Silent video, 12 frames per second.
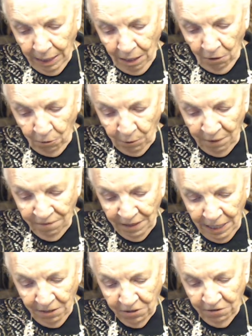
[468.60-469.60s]
Three
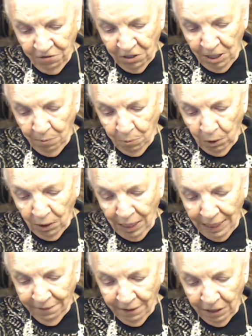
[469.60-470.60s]
flocks of sheep were
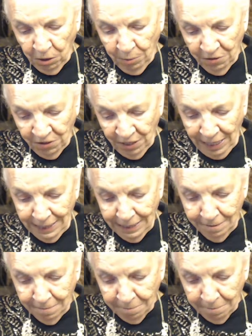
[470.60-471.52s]
lying there beside it.